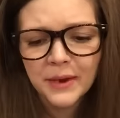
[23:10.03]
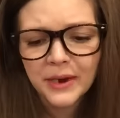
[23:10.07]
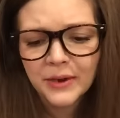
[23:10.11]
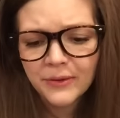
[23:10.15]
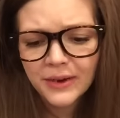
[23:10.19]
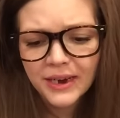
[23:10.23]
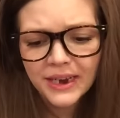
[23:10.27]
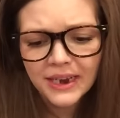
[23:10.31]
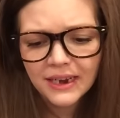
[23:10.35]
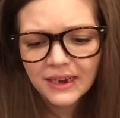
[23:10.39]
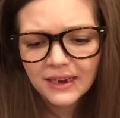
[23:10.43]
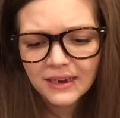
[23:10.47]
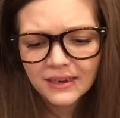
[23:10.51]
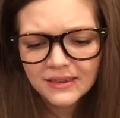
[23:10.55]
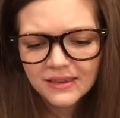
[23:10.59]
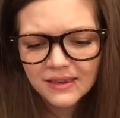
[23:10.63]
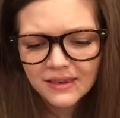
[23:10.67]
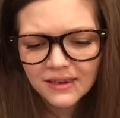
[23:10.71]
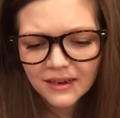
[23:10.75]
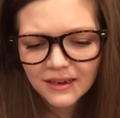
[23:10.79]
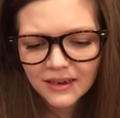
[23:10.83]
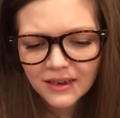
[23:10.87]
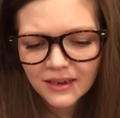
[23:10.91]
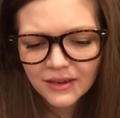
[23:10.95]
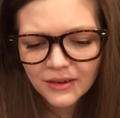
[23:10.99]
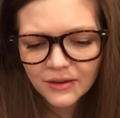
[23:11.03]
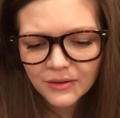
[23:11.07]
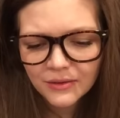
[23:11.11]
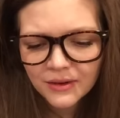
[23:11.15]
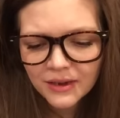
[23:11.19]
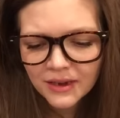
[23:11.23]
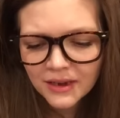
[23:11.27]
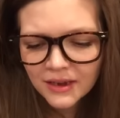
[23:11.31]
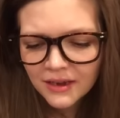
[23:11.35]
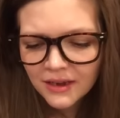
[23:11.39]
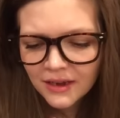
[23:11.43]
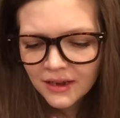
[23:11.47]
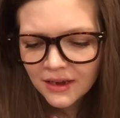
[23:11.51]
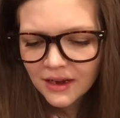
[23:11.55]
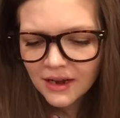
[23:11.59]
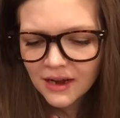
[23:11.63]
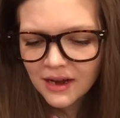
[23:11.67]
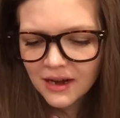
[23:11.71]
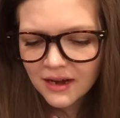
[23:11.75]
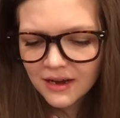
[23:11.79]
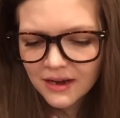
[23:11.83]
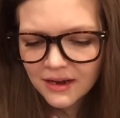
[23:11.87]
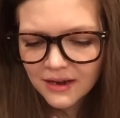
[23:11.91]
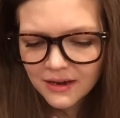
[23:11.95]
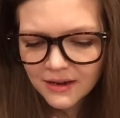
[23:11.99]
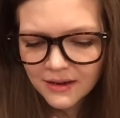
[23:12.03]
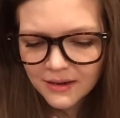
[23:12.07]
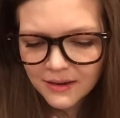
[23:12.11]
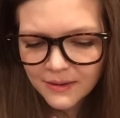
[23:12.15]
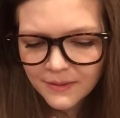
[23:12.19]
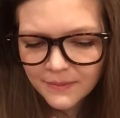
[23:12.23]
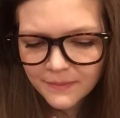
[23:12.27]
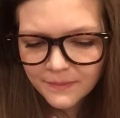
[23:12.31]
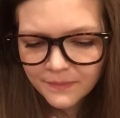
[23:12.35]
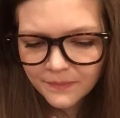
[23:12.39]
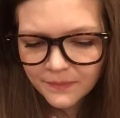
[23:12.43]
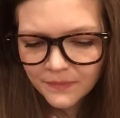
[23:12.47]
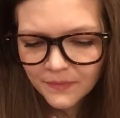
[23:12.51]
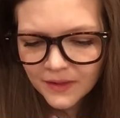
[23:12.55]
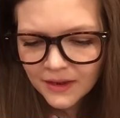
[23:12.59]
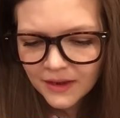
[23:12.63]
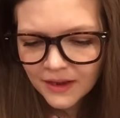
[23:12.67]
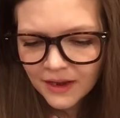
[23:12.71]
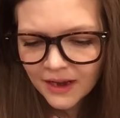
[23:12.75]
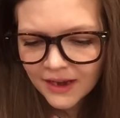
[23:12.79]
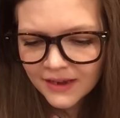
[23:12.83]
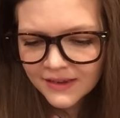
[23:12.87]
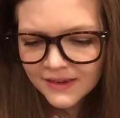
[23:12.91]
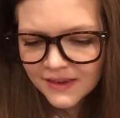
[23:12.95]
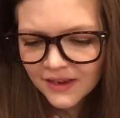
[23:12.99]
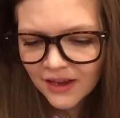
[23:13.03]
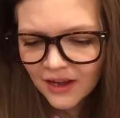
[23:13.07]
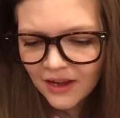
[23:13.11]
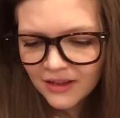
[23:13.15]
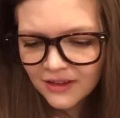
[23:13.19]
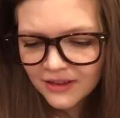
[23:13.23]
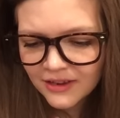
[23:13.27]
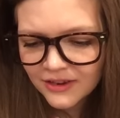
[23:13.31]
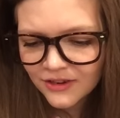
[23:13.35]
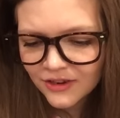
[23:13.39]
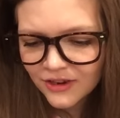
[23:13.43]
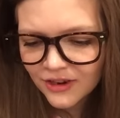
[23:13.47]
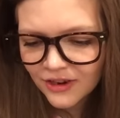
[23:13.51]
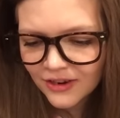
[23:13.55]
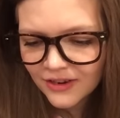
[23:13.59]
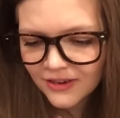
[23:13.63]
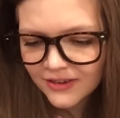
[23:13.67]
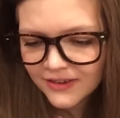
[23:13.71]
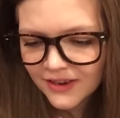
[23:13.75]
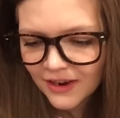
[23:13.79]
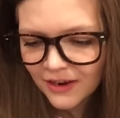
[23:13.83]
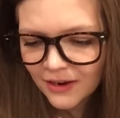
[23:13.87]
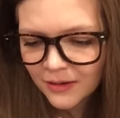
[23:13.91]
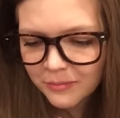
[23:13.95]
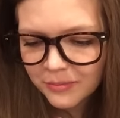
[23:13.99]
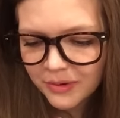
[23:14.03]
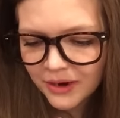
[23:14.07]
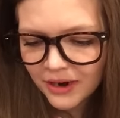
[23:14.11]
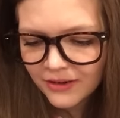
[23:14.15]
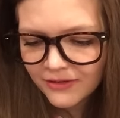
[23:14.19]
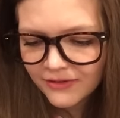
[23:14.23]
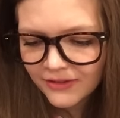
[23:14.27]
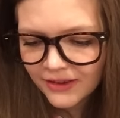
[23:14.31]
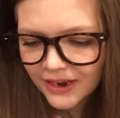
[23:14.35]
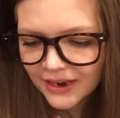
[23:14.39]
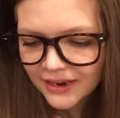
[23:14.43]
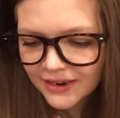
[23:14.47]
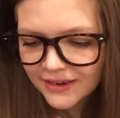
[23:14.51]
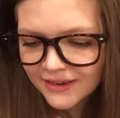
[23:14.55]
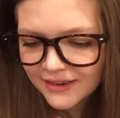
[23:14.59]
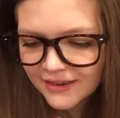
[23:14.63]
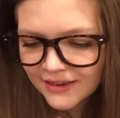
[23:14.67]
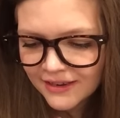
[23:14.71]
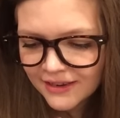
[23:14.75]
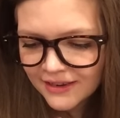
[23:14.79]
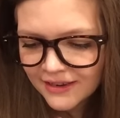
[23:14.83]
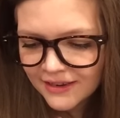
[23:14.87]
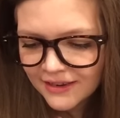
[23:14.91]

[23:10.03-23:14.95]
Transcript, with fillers: my reading. It's not you. Um... Us college girls aren't perfect